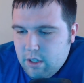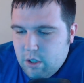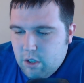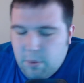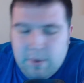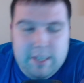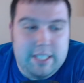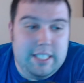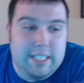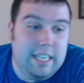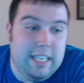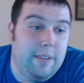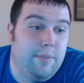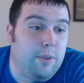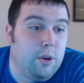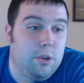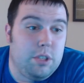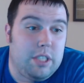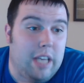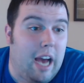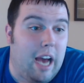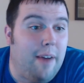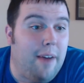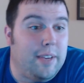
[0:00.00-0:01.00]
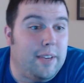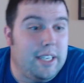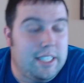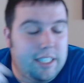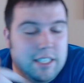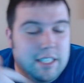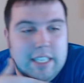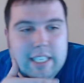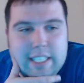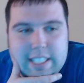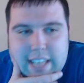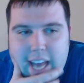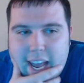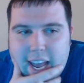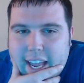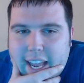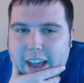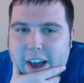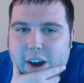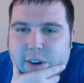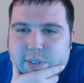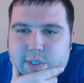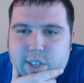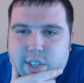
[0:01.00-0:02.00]
The receivers, obviously, he's had
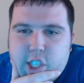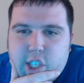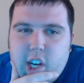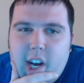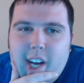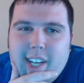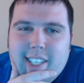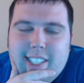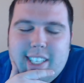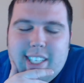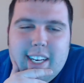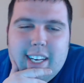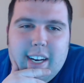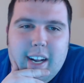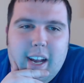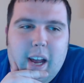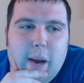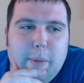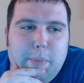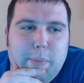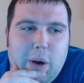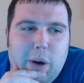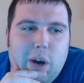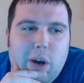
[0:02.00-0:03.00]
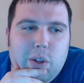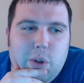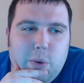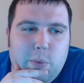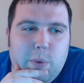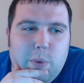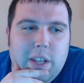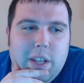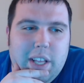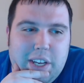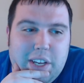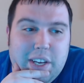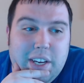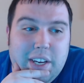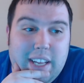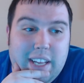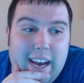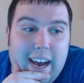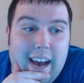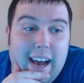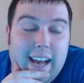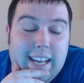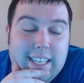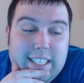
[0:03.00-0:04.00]
Calvin Johnson and a couple other really good
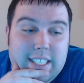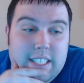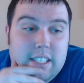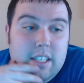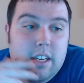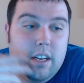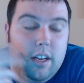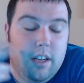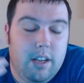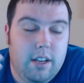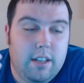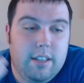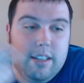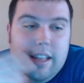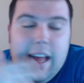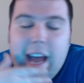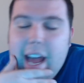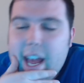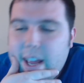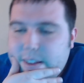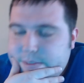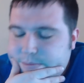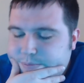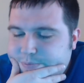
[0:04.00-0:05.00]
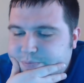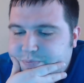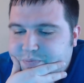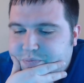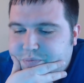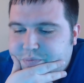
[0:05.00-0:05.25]
guys that,